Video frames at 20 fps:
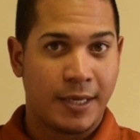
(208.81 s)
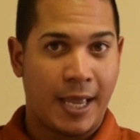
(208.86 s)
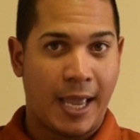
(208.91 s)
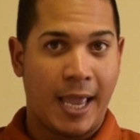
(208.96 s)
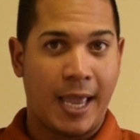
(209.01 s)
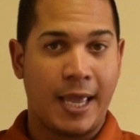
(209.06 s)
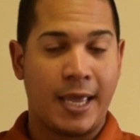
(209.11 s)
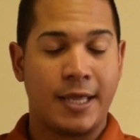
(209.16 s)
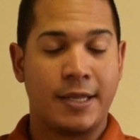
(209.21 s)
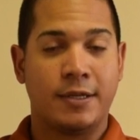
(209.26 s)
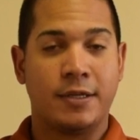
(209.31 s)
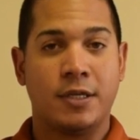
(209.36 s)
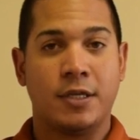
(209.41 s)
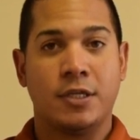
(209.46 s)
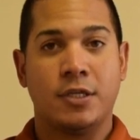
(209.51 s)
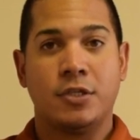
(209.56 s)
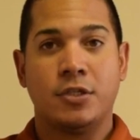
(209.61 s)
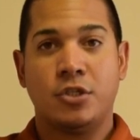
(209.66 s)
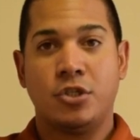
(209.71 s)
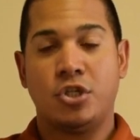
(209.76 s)
And
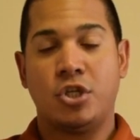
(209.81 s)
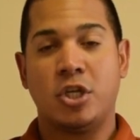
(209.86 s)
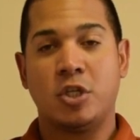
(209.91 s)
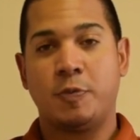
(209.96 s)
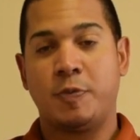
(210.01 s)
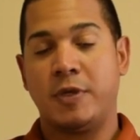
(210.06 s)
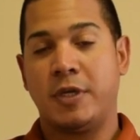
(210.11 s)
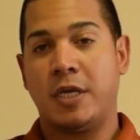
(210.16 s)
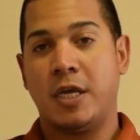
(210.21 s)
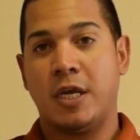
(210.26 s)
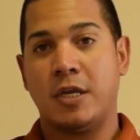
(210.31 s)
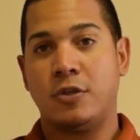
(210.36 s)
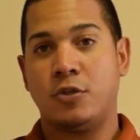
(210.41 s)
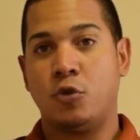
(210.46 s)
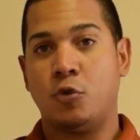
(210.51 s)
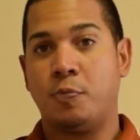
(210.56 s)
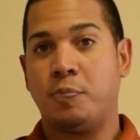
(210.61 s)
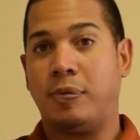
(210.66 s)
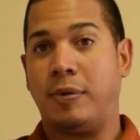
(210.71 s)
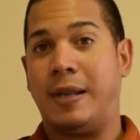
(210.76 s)
just
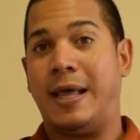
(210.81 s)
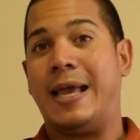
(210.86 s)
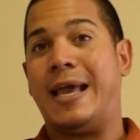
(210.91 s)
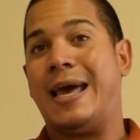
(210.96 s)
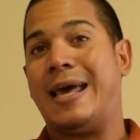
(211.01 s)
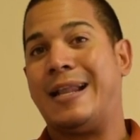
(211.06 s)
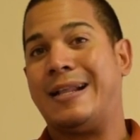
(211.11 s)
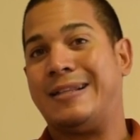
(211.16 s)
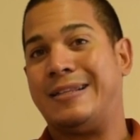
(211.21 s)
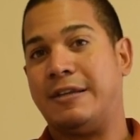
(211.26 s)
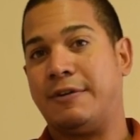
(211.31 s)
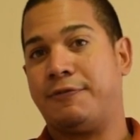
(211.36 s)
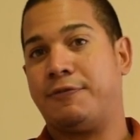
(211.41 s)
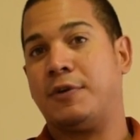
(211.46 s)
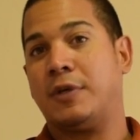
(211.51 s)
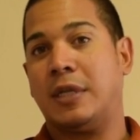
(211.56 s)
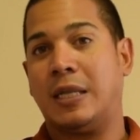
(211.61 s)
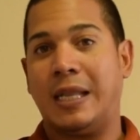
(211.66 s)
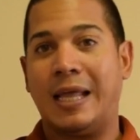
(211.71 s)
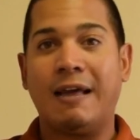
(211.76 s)
because you play at a
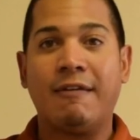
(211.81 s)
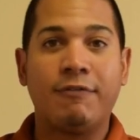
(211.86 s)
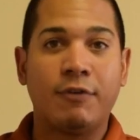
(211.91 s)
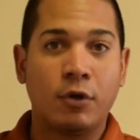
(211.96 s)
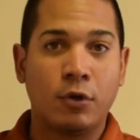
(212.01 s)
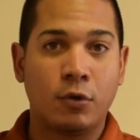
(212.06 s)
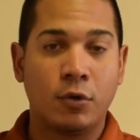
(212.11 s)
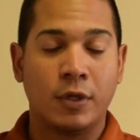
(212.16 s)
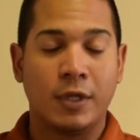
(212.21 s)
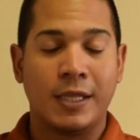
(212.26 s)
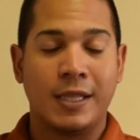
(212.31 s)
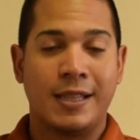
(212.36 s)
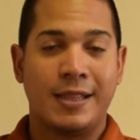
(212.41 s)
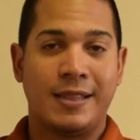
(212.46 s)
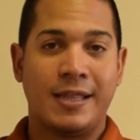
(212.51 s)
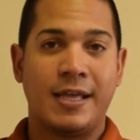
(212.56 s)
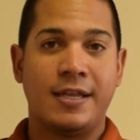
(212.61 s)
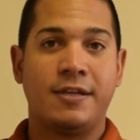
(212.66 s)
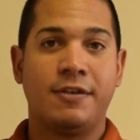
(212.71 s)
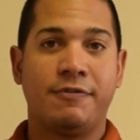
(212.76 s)
different level
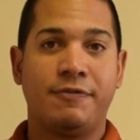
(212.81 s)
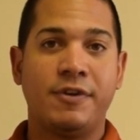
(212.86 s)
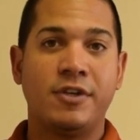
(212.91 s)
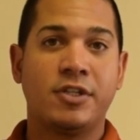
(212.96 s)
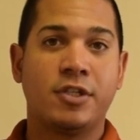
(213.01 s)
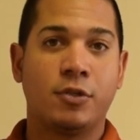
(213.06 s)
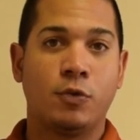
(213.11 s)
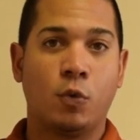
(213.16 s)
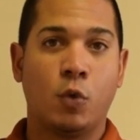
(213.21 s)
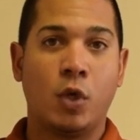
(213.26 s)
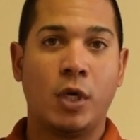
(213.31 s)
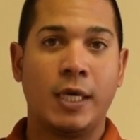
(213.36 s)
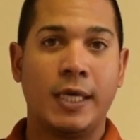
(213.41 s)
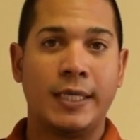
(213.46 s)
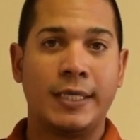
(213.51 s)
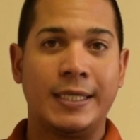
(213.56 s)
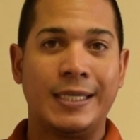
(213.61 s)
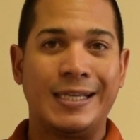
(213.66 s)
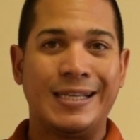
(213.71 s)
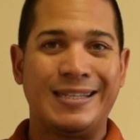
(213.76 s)
than Division
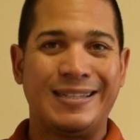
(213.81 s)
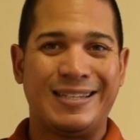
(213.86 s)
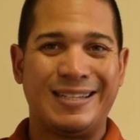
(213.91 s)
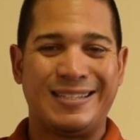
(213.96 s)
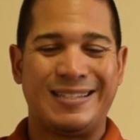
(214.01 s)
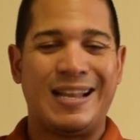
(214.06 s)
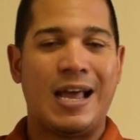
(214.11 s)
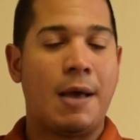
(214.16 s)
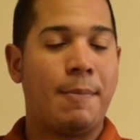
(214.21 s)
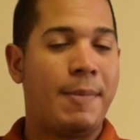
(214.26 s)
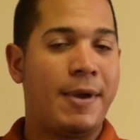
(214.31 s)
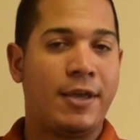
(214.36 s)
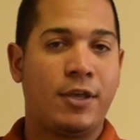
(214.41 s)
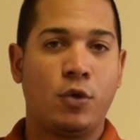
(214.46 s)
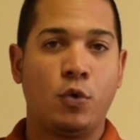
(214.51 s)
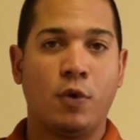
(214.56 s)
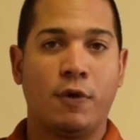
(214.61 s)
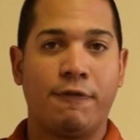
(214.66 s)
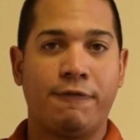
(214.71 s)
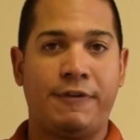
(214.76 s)
I does not make
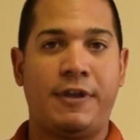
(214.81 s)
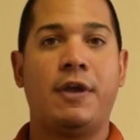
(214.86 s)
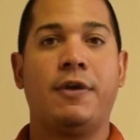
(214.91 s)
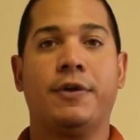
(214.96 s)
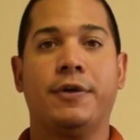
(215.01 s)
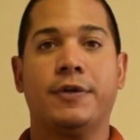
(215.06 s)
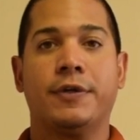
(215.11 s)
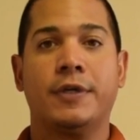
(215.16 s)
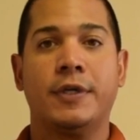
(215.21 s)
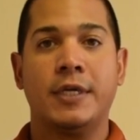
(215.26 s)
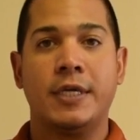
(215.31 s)
you a failure.